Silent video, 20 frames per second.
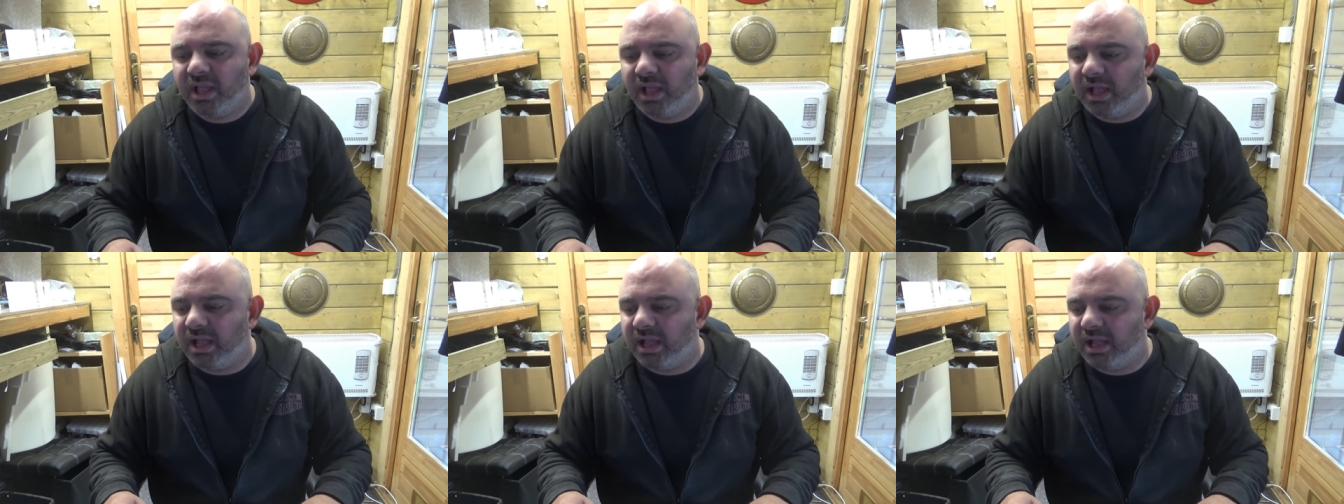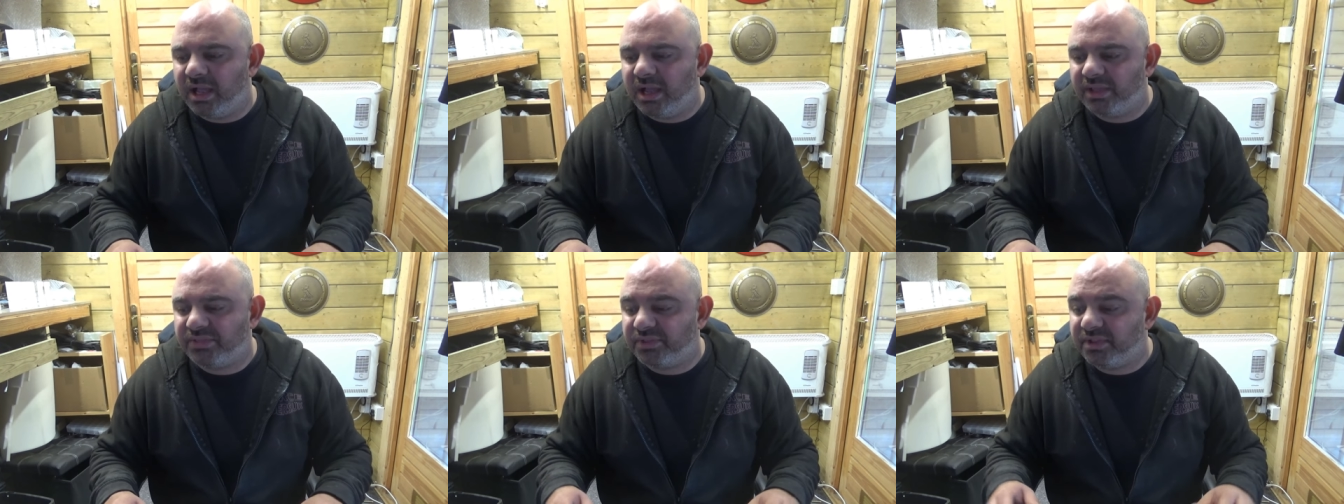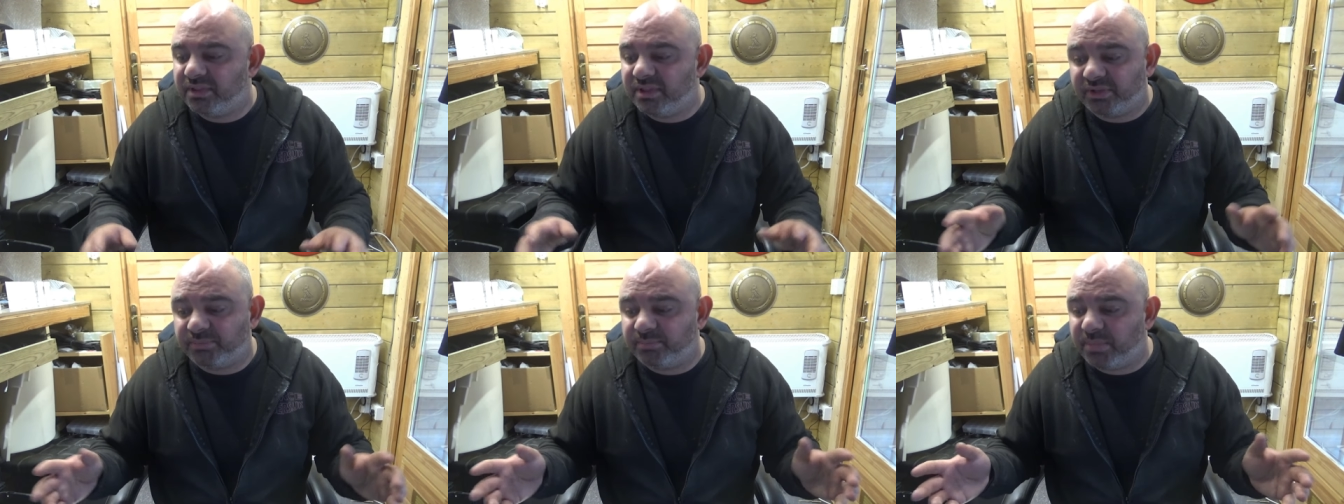Uh, I
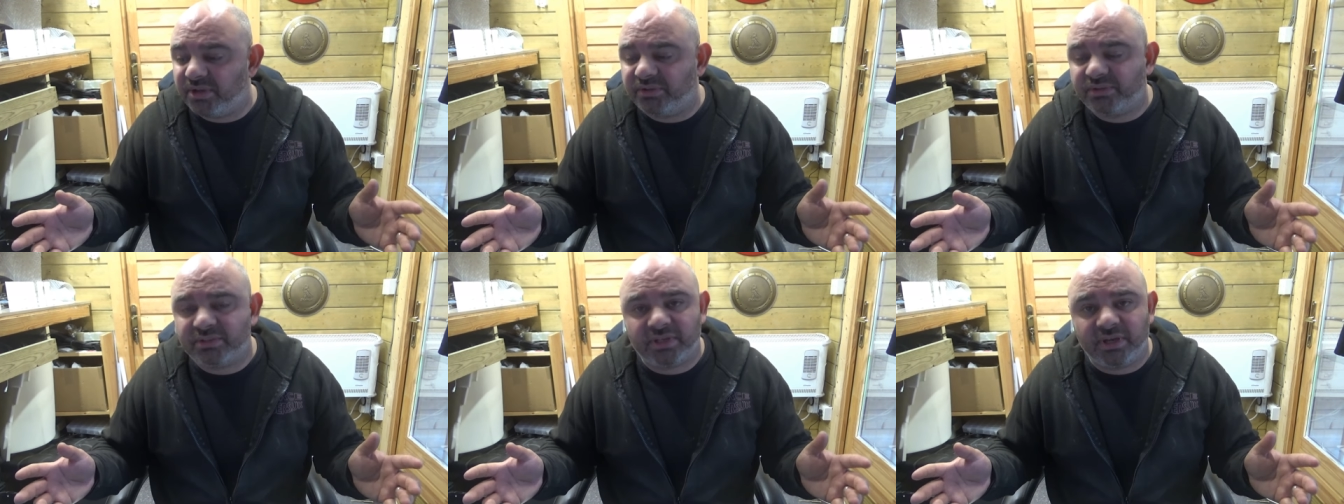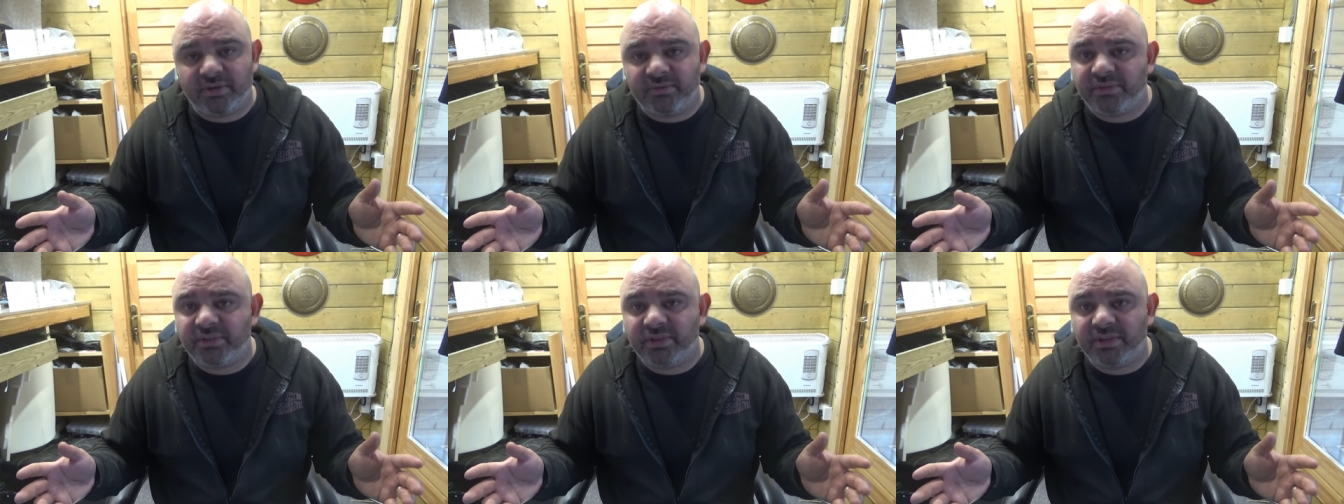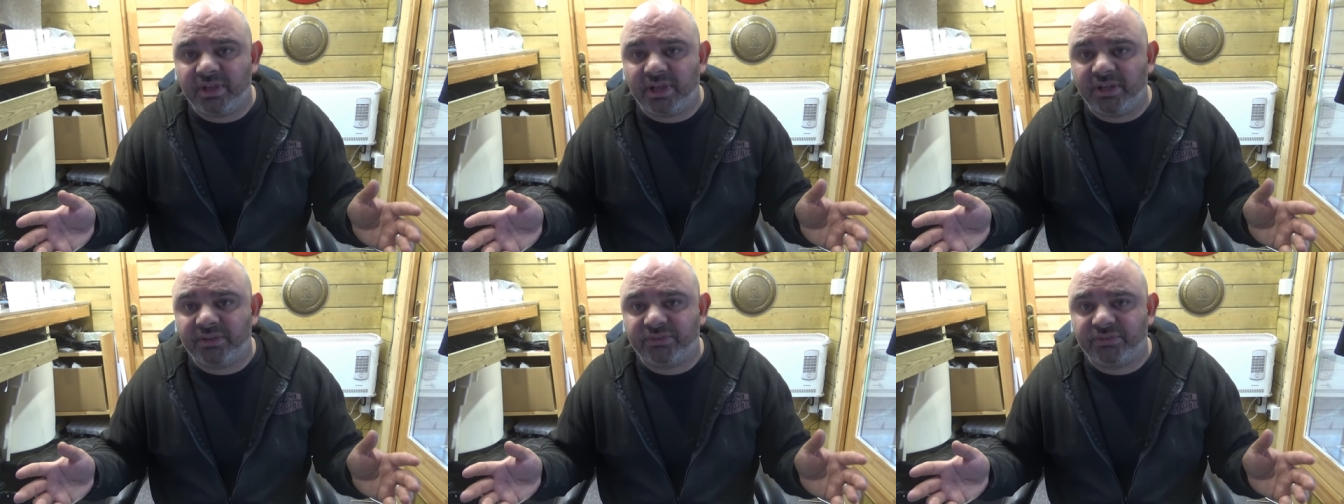think that's basically everything,
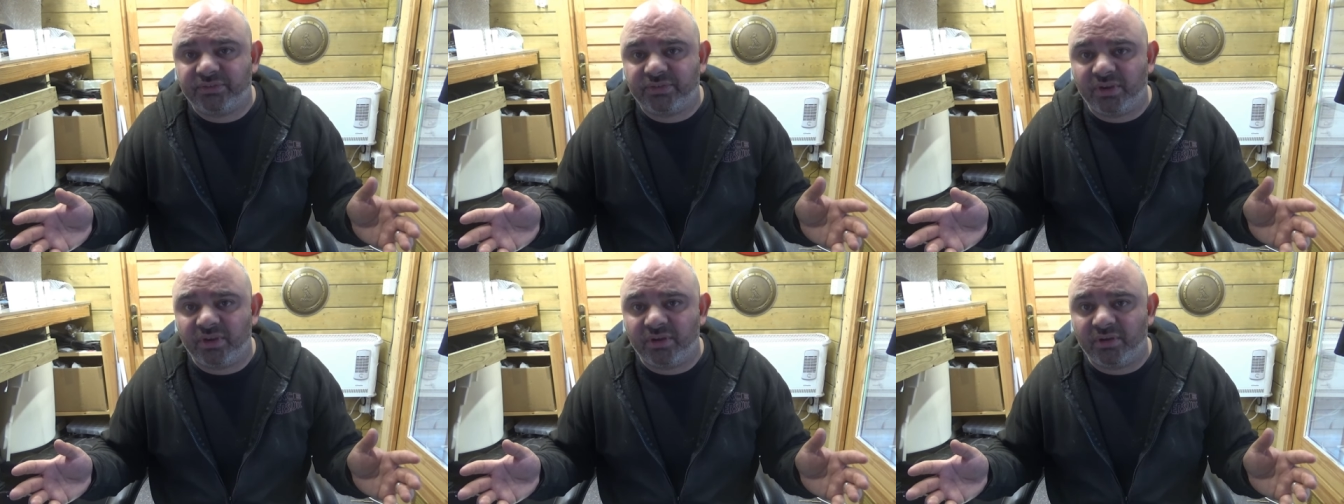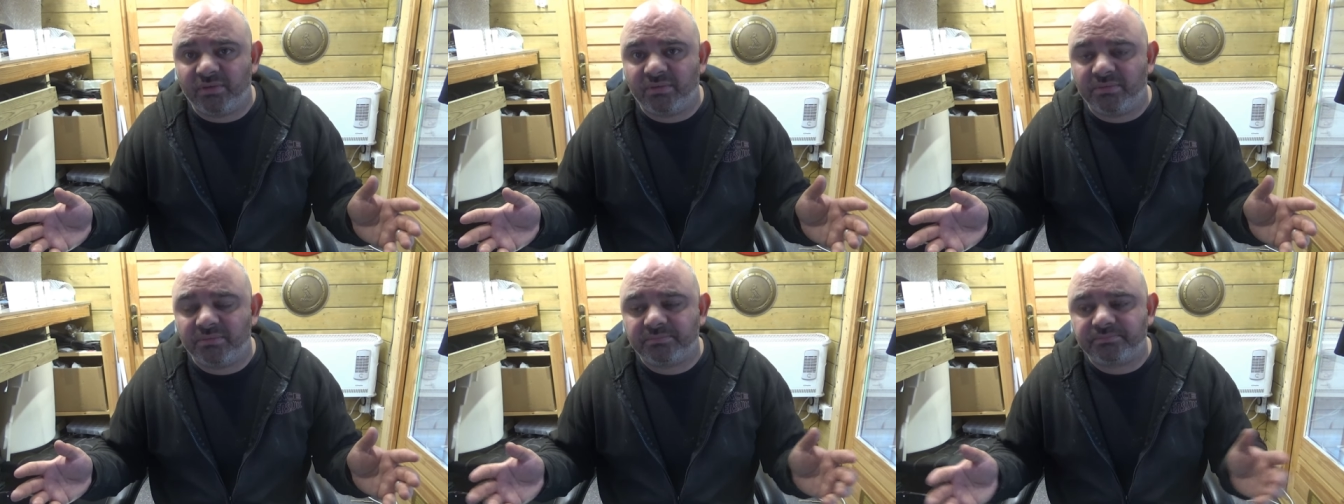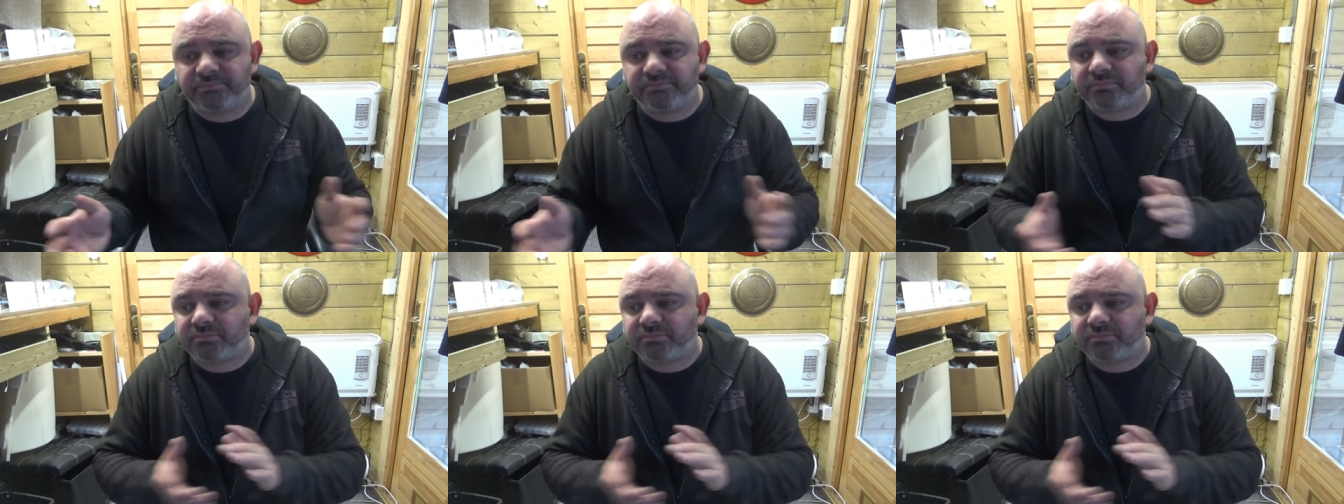guys. So